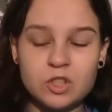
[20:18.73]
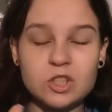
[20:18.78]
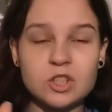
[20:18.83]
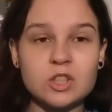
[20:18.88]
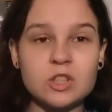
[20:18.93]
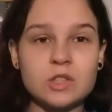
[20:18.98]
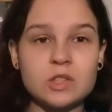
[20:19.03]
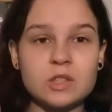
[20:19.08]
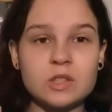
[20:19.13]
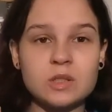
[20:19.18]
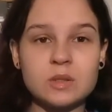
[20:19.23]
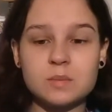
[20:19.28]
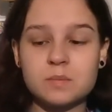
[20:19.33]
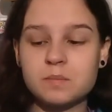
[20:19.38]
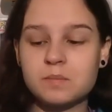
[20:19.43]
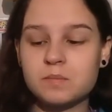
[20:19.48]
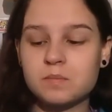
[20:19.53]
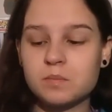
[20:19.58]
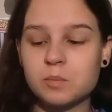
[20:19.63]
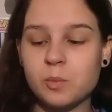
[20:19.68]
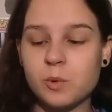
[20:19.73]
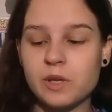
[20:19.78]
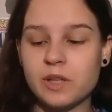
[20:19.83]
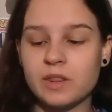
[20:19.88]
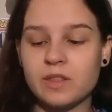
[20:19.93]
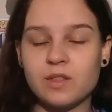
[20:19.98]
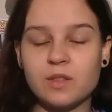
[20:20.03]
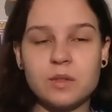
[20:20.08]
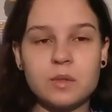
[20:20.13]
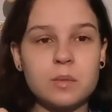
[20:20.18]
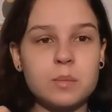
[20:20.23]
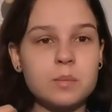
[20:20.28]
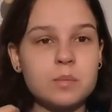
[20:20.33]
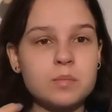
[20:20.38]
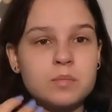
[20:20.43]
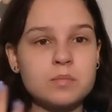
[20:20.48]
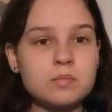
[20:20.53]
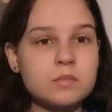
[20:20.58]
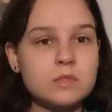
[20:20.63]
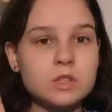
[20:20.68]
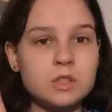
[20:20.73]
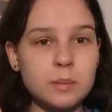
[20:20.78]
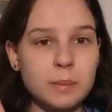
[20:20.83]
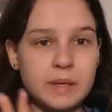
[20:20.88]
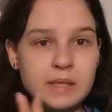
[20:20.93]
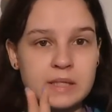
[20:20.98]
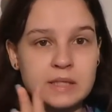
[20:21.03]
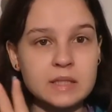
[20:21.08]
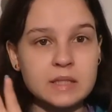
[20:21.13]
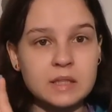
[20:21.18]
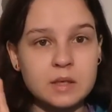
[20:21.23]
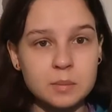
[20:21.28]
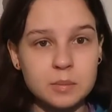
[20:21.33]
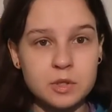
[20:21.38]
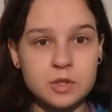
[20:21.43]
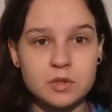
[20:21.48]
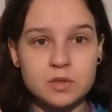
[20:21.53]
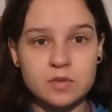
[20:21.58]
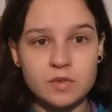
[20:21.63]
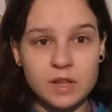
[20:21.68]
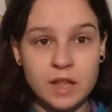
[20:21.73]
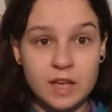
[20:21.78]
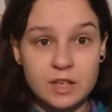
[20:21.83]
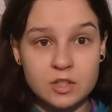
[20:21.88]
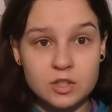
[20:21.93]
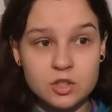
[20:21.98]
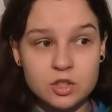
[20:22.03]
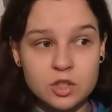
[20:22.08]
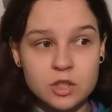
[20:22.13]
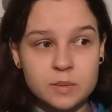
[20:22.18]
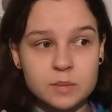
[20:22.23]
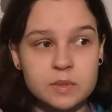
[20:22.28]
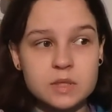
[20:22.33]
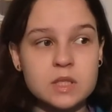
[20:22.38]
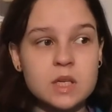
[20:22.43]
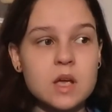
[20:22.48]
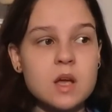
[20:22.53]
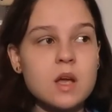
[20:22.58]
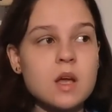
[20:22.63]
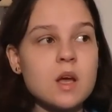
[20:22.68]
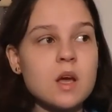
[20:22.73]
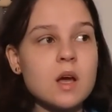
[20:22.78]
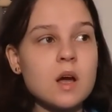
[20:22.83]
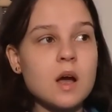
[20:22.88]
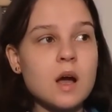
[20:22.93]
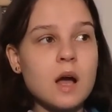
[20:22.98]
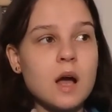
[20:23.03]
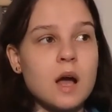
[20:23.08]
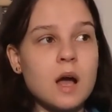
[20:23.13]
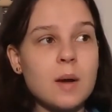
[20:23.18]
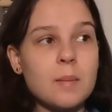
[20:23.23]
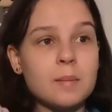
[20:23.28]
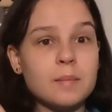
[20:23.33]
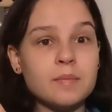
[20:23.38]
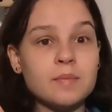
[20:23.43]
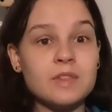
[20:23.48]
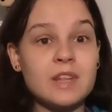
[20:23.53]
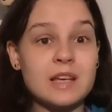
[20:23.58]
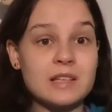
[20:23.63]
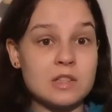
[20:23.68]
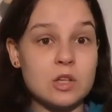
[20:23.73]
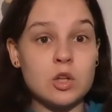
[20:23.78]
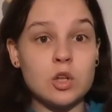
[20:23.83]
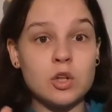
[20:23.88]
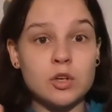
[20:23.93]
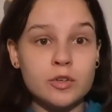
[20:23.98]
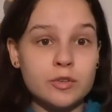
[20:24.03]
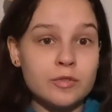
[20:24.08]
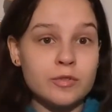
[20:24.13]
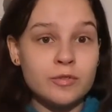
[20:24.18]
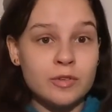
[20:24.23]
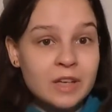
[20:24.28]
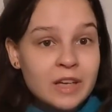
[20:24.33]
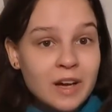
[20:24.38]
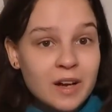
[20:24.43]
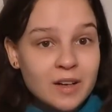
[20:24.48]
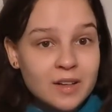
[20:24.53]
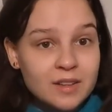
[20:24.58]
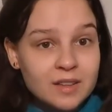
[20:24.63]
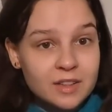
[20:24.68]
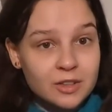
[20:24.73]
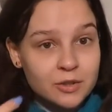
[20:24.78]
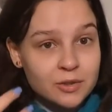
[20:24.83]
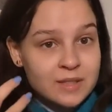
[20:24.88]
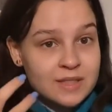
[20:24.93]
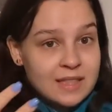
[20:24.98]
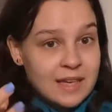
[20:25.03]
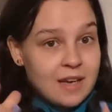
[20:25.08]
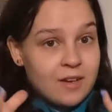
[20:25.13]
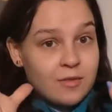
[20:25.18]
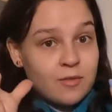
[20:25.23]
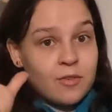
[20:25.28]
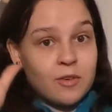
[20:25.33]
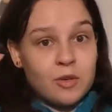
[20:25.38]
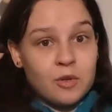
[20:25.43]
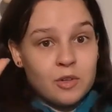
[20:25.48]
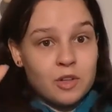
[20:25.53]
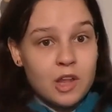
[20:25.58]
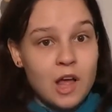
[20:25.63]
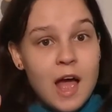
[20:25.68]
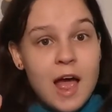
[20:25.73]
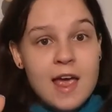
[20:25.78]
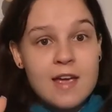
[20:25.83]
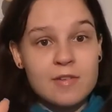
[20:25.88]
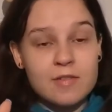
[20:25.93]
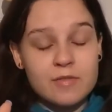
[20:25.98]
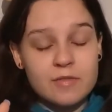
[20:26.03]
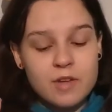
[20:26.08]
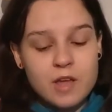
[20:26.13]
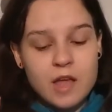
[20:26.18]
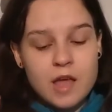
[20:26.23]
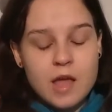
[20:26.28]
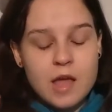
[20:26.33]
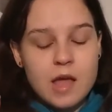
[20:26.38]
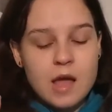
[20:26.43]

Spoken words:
just because with domestic abuse relationships, there's a lot of fear, like you're scared for your life.